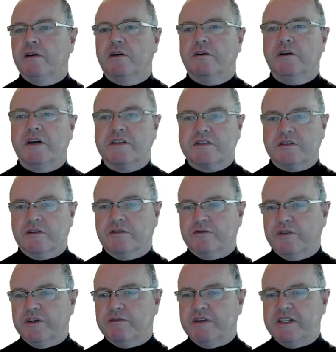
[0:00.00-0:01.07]
Alright, so if
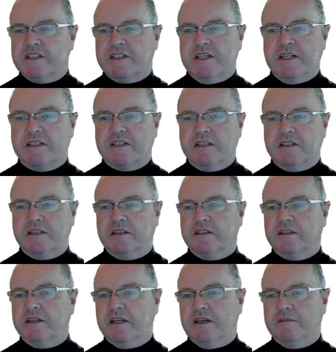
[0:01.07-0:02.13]
we reset
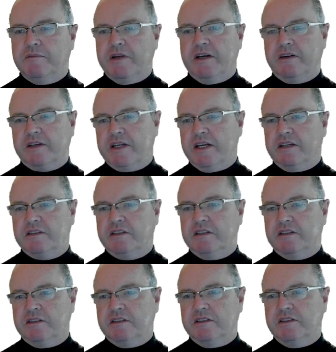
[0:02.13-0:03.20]
our
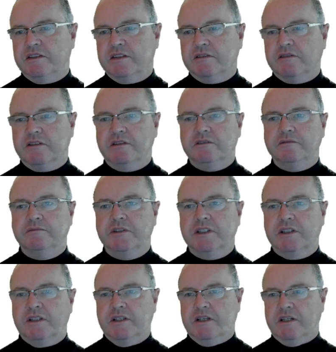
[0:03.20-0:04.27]
counter to 0
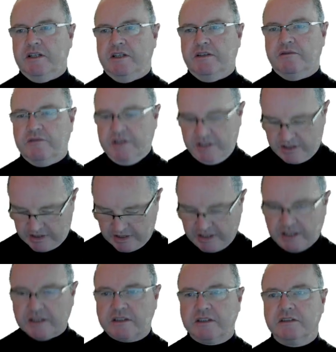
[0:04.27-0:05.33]
and
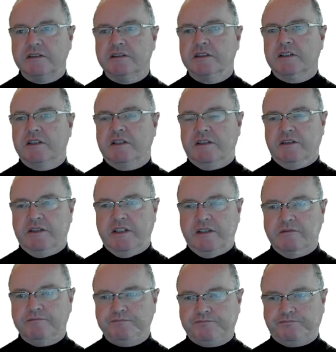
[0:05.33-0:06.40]
restart,
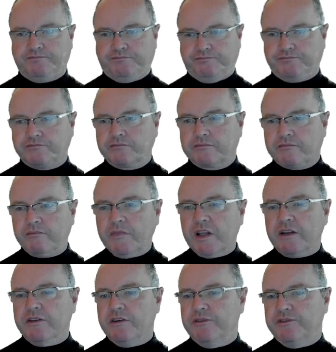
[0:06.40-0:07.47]
then
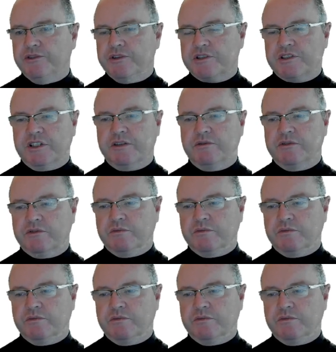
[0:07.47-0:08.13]
the first sequence